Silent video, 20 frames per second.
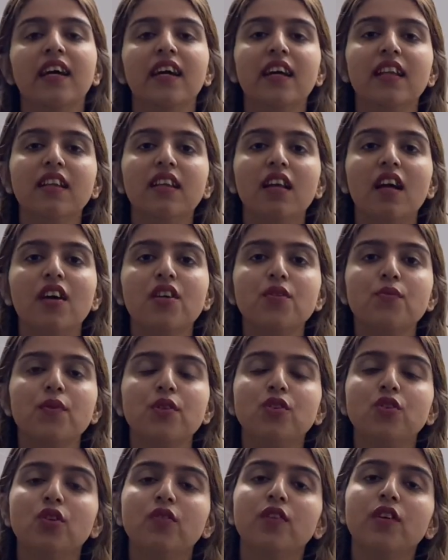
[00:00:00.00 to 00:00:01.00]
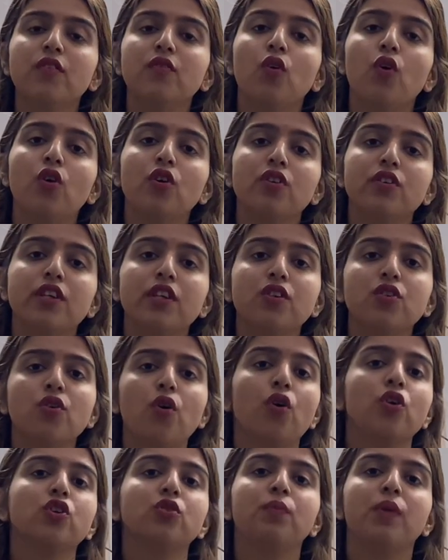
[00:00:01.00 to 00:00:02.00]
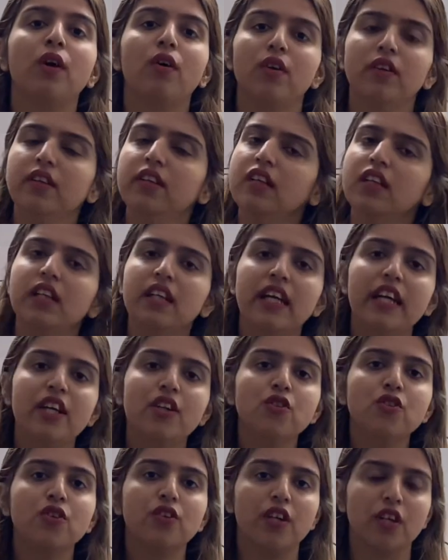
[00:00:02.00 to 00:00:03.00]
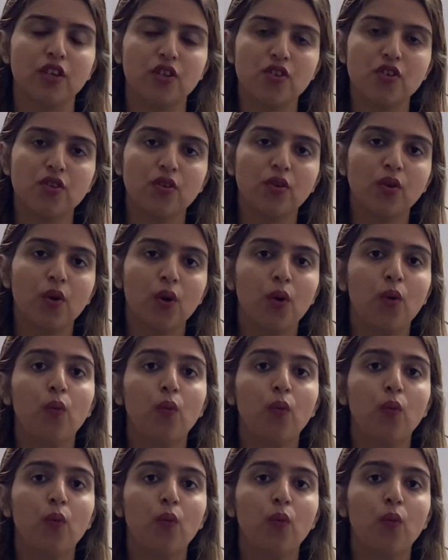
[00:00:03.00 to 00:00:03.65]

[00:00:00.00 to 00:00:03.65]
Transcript: In the last video, we've already talked about the introduction.